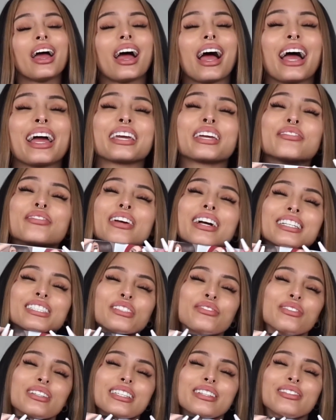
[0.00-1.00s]
I give you guys
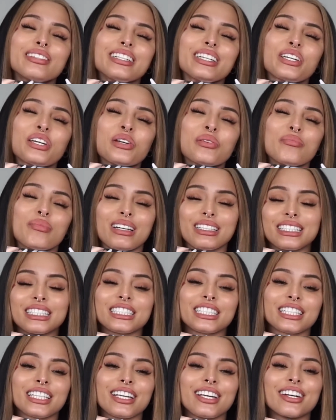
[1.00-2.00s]
a really, really cute
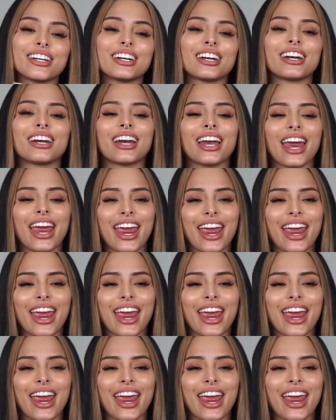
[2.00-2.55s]
message in here